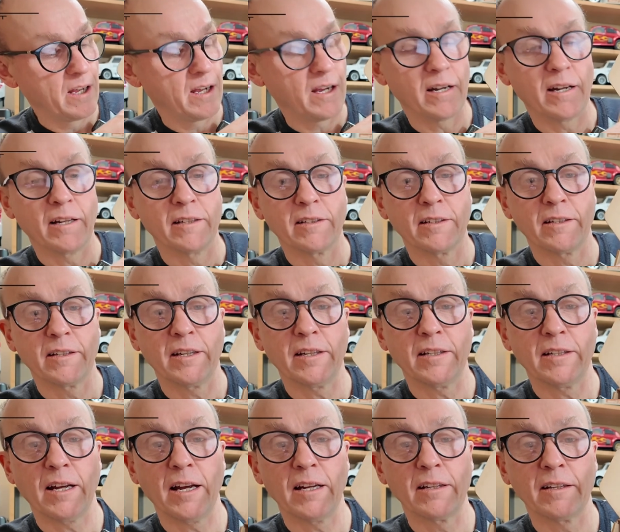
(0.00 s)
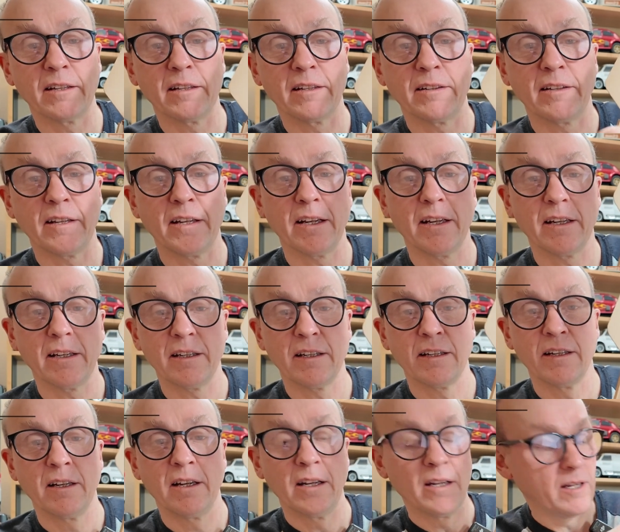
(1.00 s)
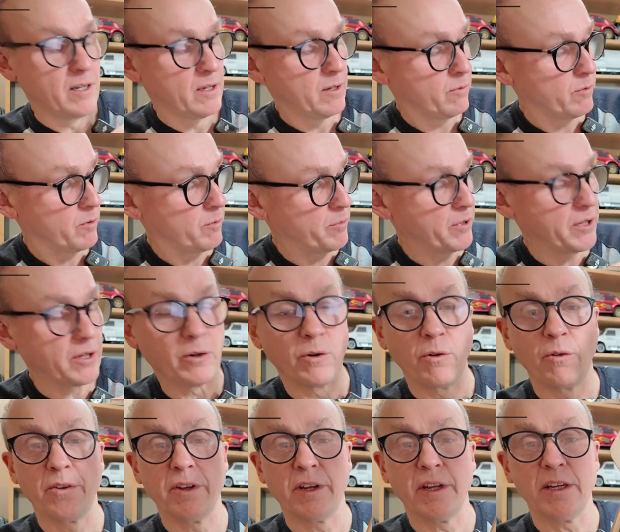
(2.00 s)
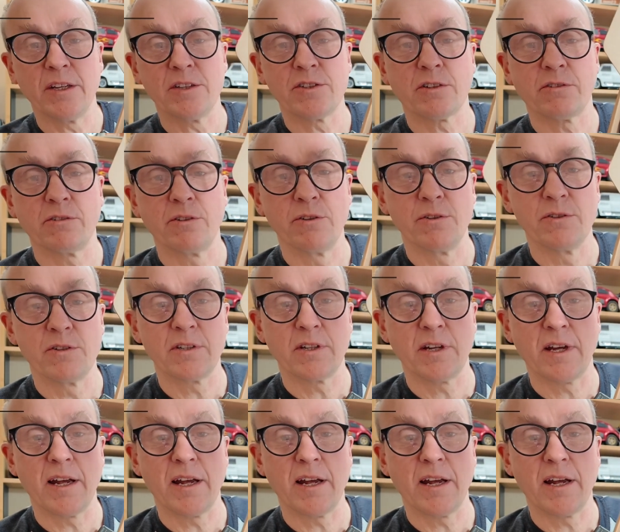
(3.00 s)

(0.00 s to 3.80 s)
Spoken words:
And underneath here will be all the screws